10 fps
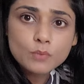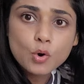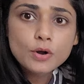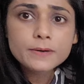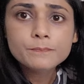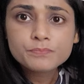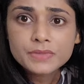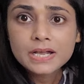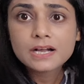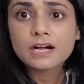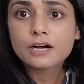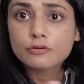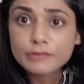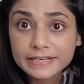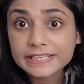more
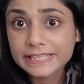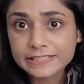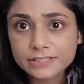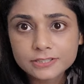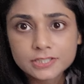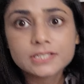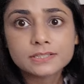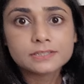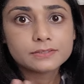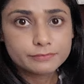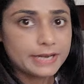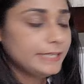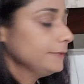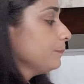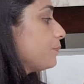varied.
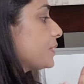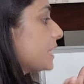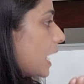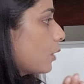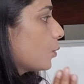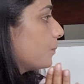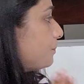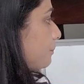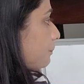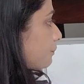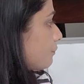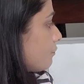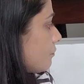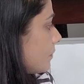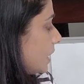Fine. Now,
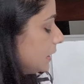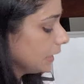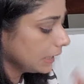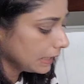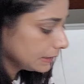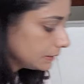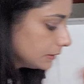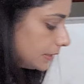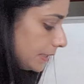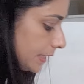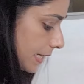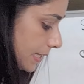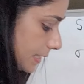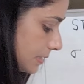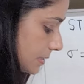the another thing
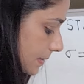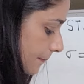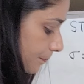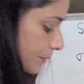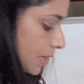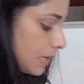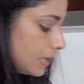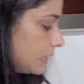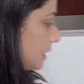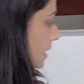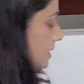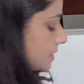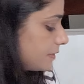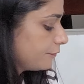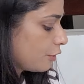is, this
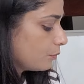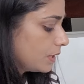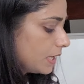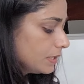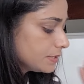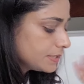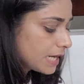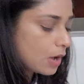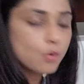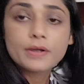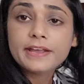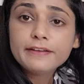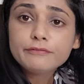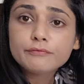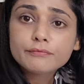is the formula. Now,
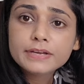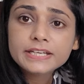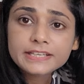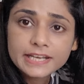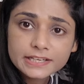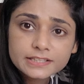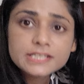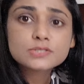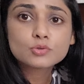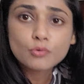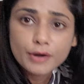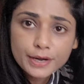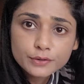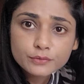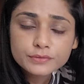if we take the
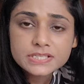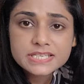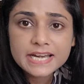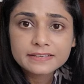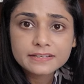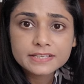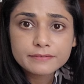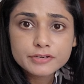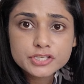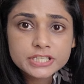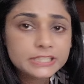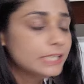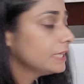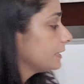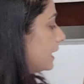square of the standard deviation,
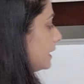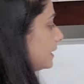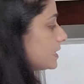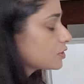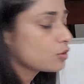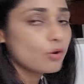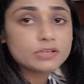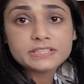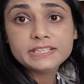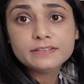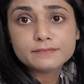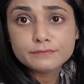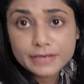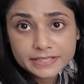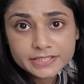then it is called the
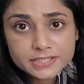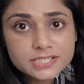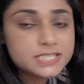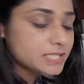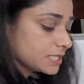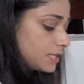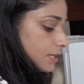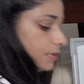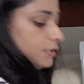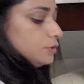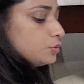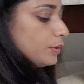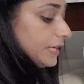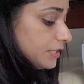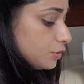variance.
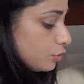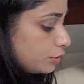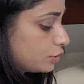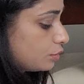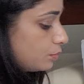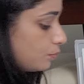So it is also